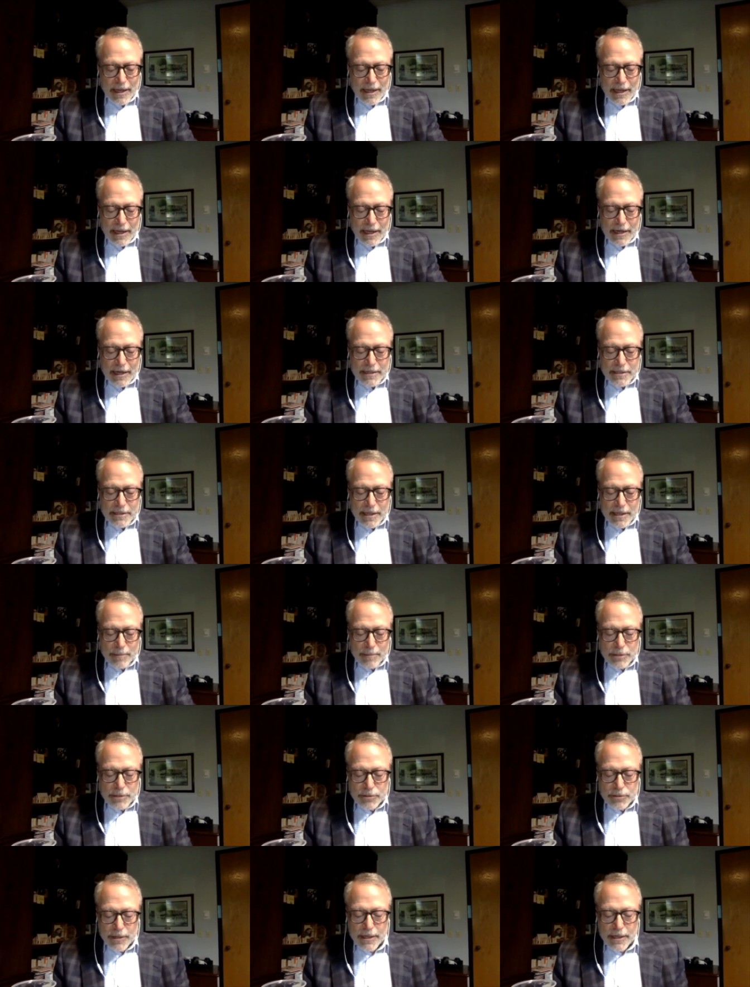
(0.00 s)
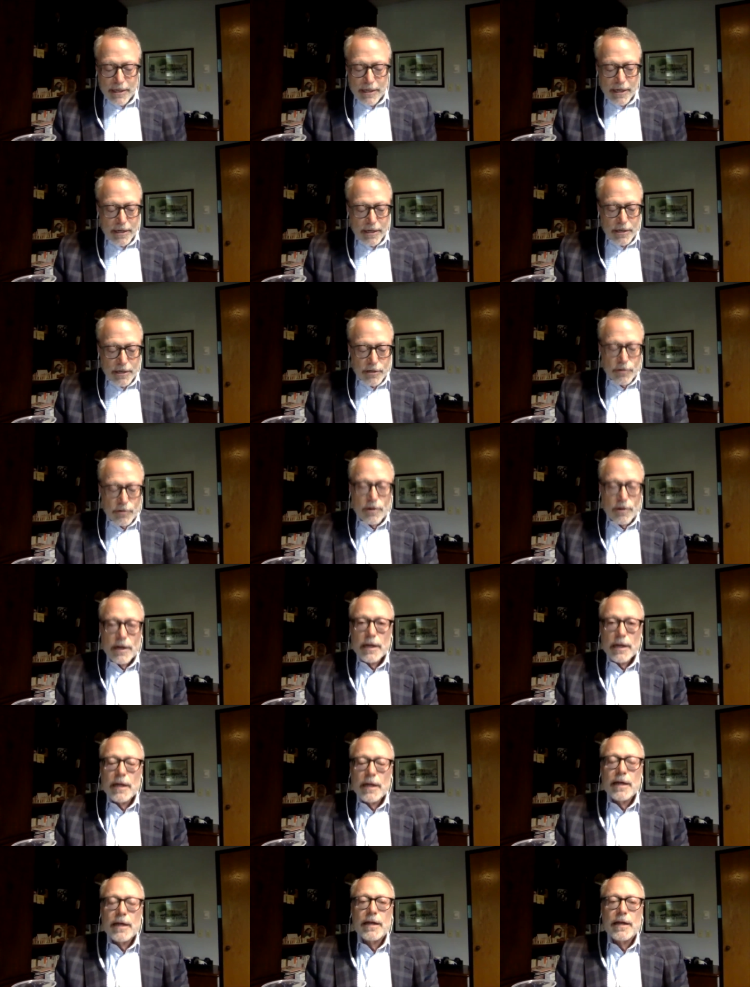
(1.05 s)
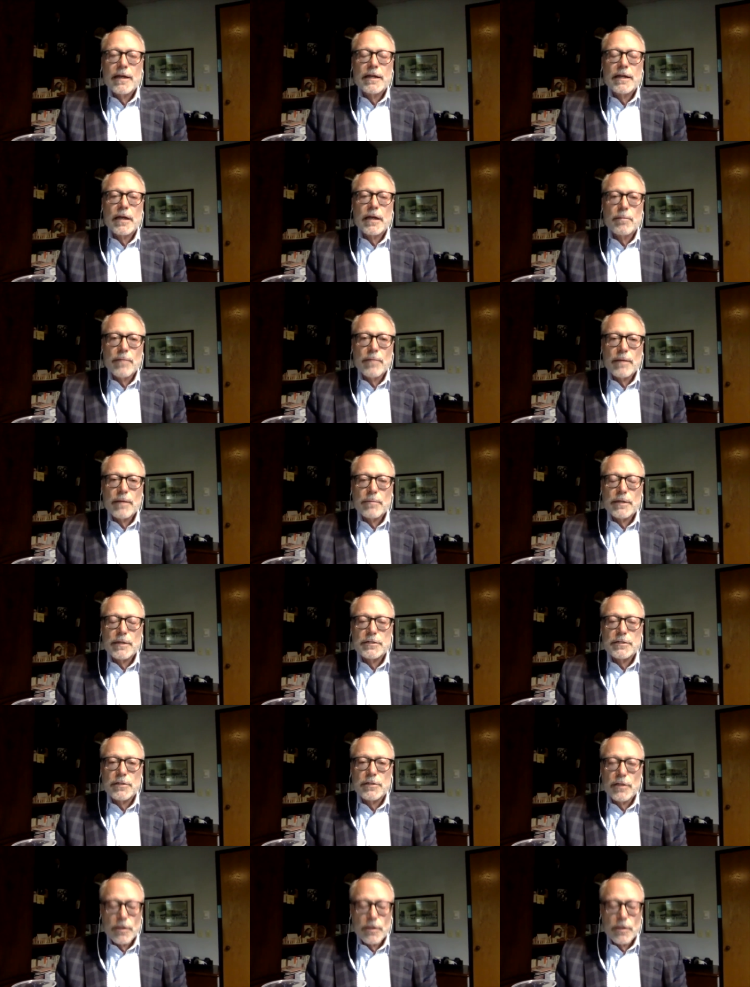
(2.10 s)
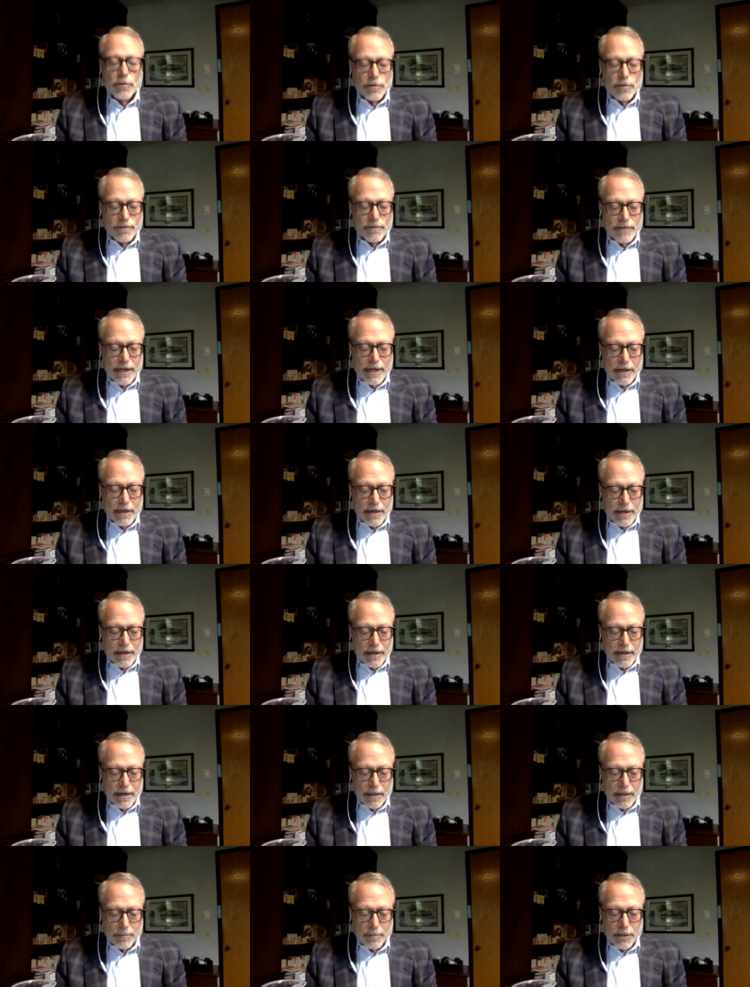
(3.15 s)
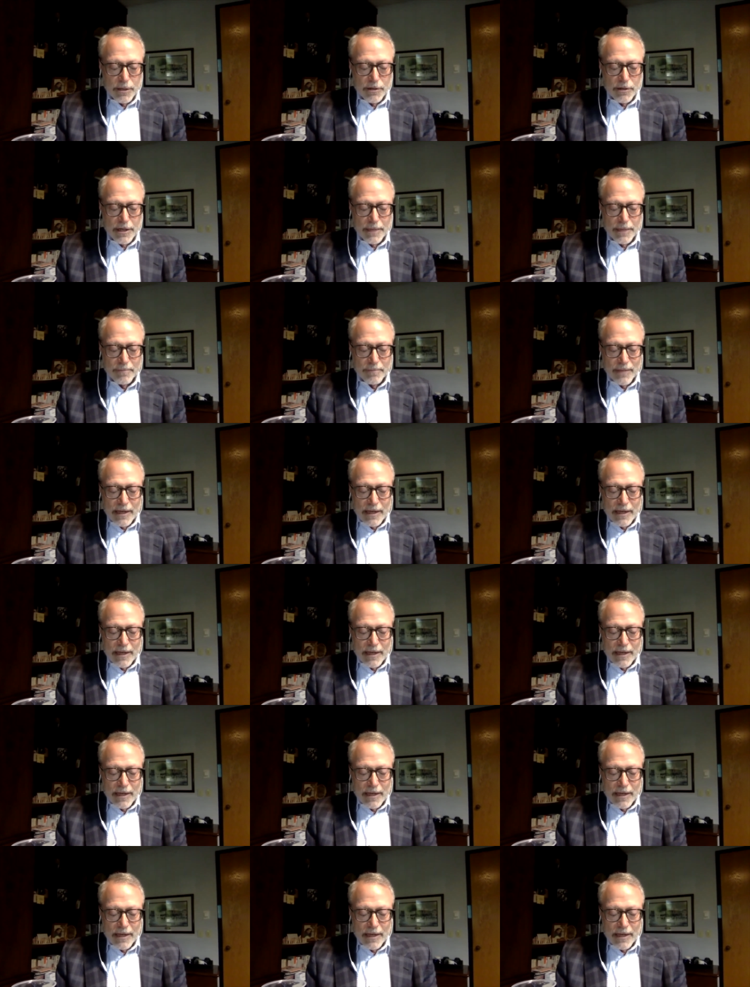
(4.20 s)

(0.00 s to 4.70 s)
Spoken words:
and has demonstrated an enduring commitment to the youth of that community.